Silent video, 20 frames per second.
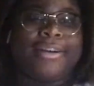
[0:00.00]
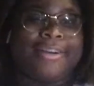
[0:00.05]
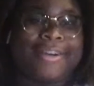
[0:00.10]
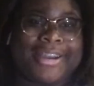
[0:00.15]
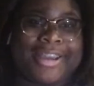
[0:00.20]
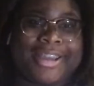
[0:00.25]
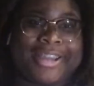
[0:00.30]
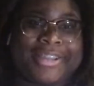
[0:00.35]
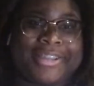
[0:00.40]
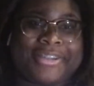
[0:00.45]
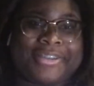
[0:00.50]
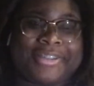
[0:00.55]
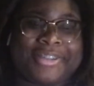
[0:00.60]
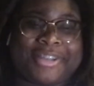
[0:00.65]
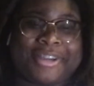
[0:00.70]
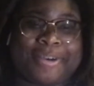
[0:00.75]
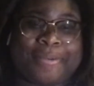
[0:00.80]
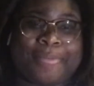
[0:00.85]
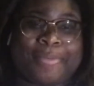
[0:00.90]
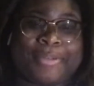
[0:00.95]
Okay, so it's a
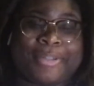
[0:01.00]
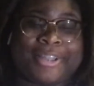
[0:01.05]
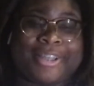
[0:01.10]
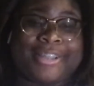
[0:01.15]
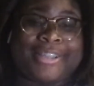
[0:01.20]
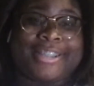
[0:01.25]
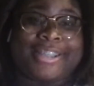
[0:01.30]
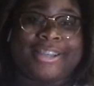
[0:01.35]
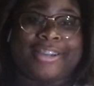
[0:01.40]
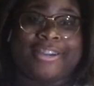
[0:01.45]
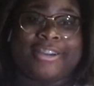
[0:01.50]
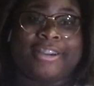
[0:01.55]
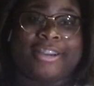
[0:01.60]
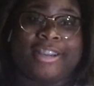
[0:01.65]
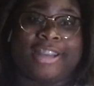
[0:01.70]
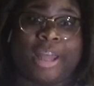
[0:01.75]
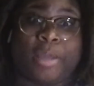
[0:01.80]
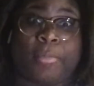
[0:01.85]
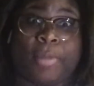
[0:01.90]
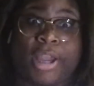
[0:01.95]
couple days later and
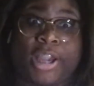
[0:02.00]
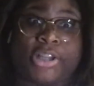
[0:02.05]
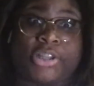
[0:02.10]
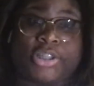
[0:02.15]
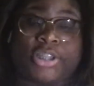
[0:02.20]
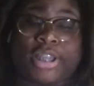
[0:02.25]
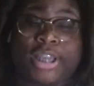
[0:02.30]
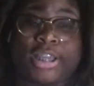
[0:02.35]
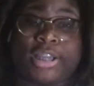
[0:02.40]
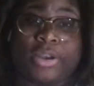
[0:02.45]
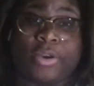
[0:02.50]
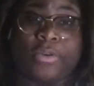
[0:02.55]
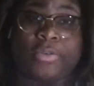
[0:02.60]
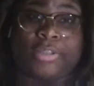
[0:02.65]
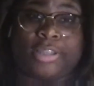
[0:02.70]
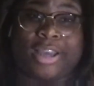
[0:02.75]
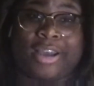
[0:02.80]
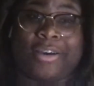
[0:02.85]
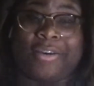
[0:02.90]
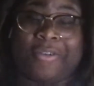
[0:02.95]
I'm actually at the
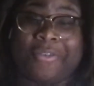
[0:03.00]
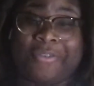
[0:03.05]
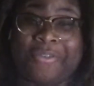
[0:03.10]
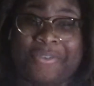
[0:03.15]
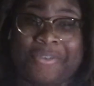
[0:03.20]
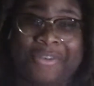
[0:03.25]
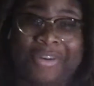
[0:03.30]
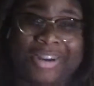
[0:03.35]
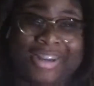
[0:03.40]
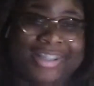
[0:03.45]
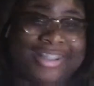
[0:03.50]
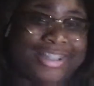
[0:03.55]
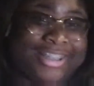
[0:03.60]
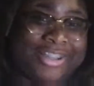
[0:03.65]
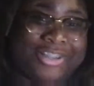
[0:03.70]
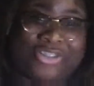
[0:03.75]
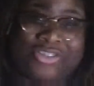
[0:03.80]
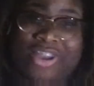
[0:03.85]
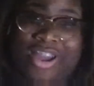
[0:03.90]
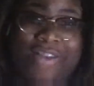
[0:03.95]
hotel for to
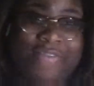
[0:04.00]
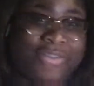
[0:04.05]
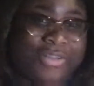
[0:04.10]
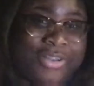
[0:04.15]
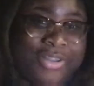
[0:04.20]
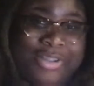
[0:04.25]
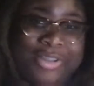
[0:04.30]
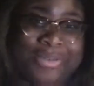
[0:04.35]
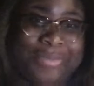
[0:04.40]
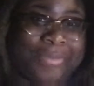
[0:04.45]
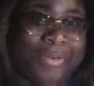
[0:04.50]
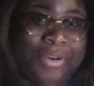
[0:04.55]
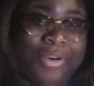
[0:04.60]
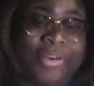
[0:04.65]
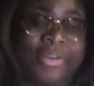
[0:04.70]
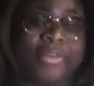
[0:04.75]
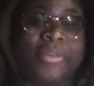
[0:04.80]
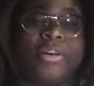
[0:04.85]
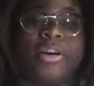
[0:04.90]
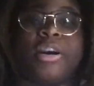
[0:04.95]
travel
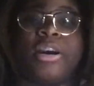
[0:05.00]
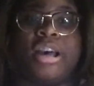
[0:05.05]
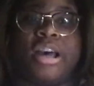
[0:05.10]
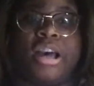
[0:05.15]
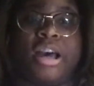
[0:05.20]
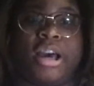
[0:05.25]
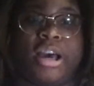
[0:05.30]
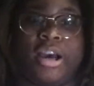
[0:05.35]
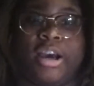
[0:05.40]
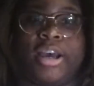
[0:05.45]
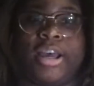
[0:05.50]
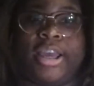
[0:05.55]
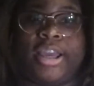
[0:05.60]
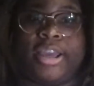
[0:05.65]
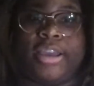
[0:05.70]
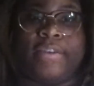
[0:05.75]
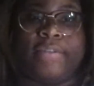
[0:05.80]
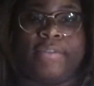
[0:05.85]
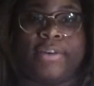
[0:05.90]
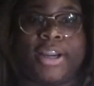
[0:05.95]
tomorrow. I
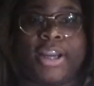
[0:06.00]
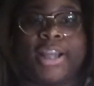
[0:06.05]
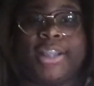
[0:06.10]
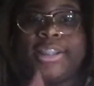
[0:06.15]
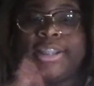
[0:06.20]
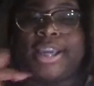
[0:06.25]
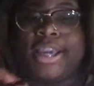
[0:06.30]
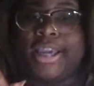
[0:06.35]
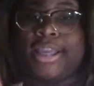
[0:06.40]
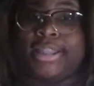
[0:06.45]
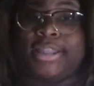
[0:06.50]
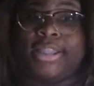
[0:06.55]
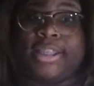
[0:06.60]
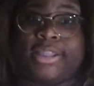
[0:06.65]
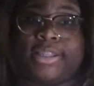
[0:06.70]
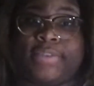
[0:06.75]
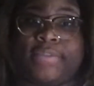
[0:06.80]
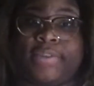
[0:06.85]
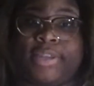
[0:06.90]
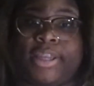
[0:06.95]
forgot to end
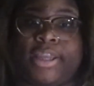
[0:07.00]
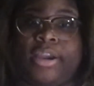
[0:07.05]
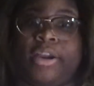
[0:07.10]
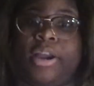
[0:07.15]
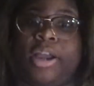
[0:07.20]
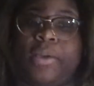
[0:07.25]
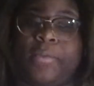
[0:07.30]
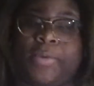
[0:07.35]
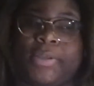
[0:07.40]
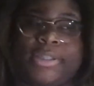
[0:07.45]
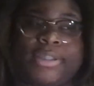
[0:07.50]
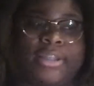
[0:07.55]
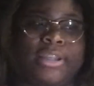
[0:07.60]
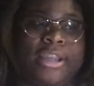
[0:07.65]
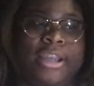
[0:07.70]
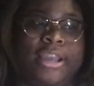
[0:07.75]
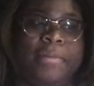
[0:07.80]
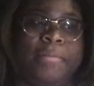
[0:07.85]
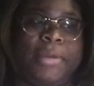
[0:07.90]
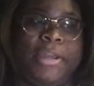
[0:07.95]
this video. I was gonna
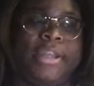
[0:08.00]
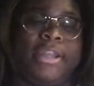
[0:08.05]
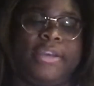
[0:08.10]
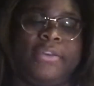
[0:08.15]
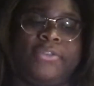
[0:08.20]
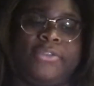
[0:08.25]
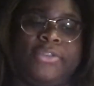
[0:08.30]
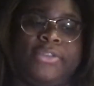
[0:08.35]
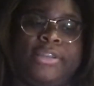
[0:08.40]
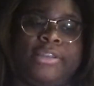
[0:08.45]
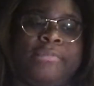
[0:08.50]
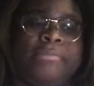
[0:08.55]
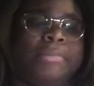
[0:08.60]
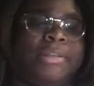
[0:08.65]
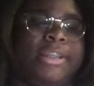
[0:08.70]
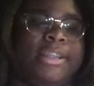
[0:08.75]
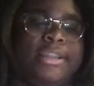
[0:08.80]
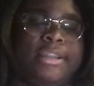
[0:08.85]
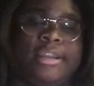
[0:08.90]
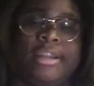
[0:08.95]
get my nails done, but
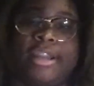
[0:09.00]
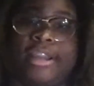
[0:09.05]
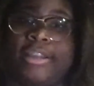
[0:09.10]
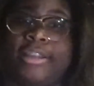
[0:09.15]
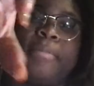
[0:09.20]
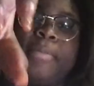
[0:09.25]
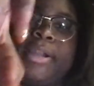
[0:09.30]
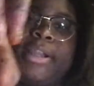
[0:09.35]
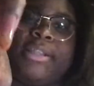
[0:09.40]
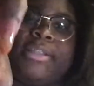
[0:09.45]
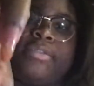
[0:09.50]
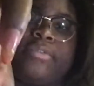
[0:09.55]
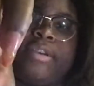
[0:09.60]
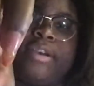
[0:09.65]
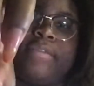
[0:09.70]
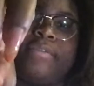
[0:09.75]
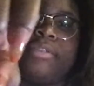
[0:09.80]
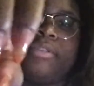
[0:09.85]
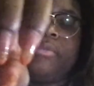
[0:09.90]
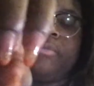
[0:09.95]
it didn't end up. But I still
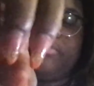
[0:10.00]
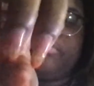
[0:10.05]
have the